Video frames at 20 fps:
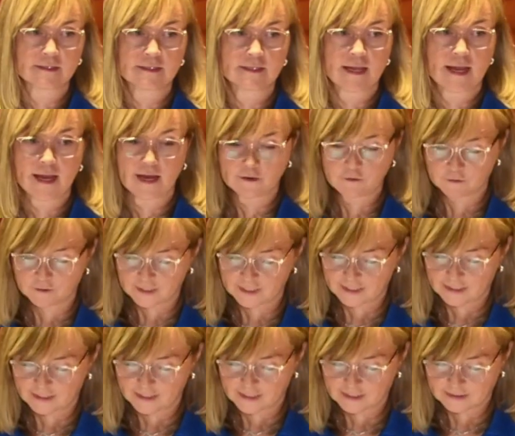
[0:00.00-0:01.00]
annually
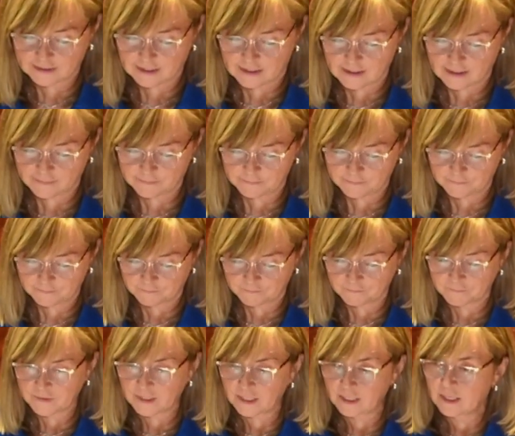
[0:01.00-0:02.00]
in time.
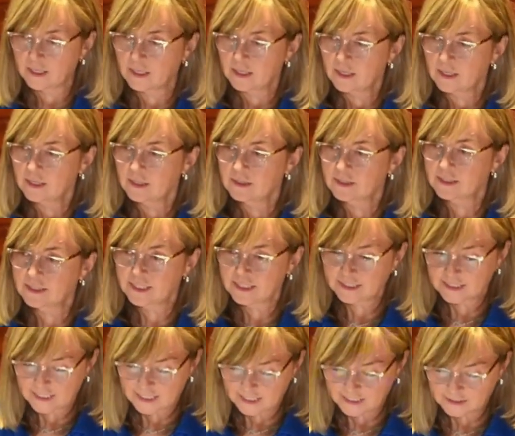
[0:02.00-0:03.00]
The
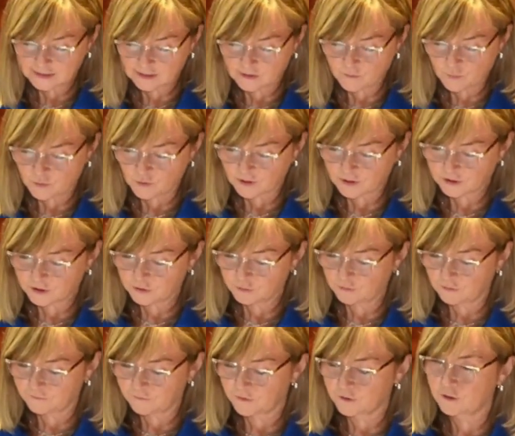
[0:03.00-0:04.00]
CT is an important tool
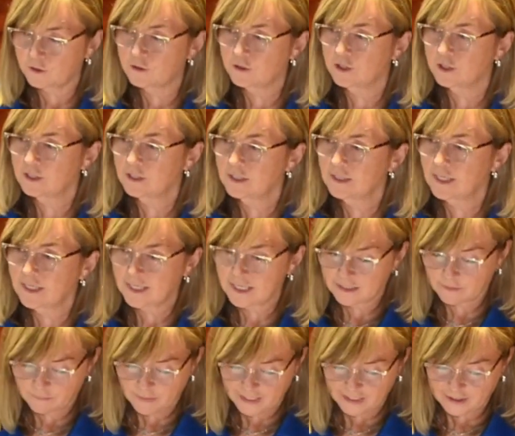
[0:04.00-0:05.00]
for urgent and
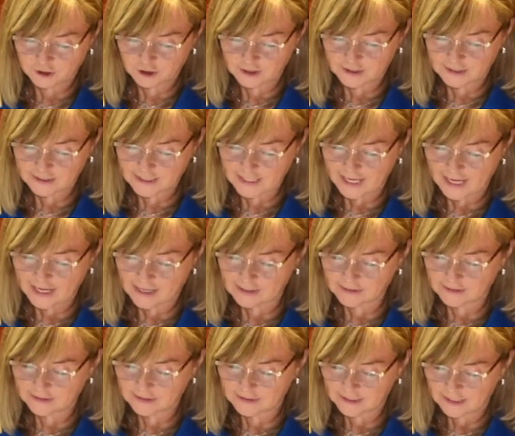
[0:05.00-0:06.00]
inpatient
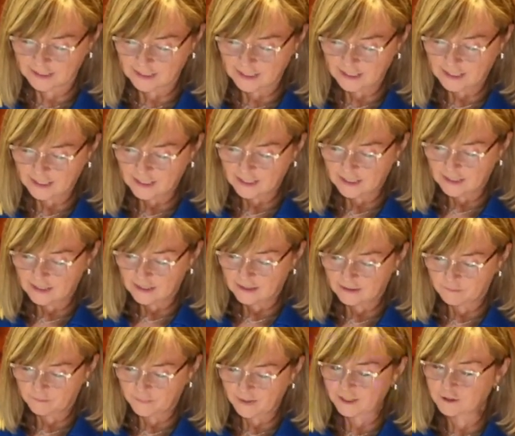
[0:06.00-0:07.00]
scans.
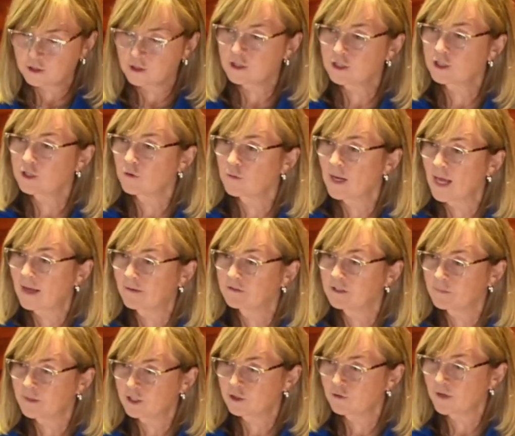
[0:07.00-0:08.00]
Patients don't have to
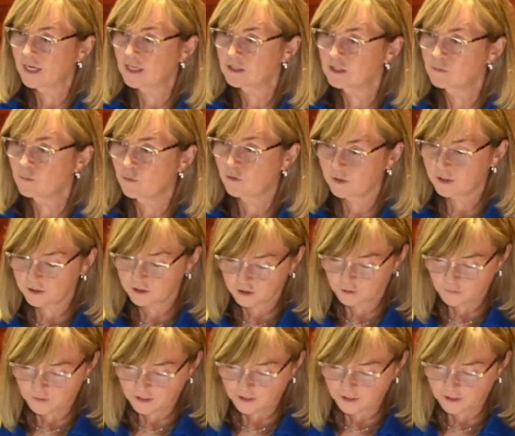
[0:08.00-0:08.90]
be transported to another